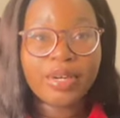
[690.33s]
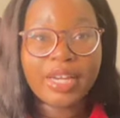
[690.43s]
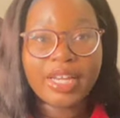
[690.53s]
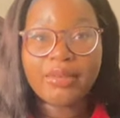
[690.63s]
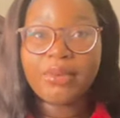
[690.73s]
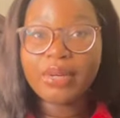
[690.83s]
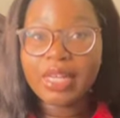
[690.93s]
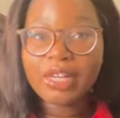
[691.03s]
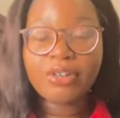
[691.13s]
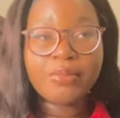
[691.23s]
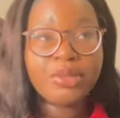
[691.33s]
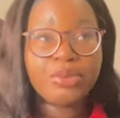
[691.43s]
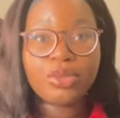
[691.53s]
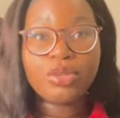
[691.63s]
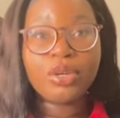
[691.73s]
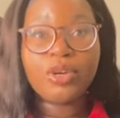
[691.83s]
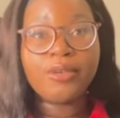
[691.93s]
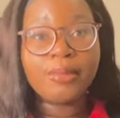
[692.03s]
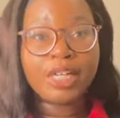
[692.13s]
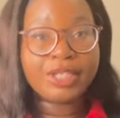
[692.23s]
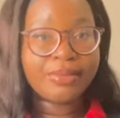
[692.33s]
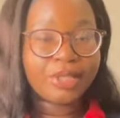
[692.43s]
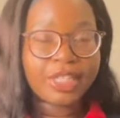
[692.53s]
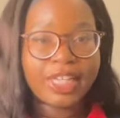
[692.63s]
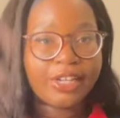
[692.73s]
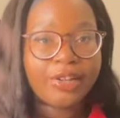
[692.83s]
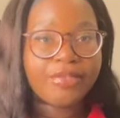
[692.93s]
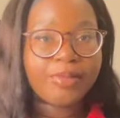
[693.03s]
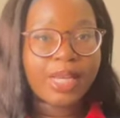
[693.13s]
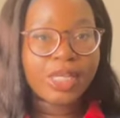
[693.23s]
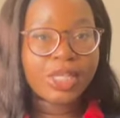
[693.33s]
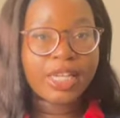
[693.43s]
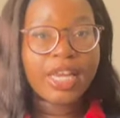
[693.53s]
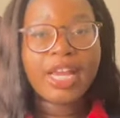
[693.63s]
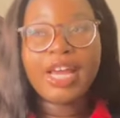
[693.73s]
it will help you so much in retaining that information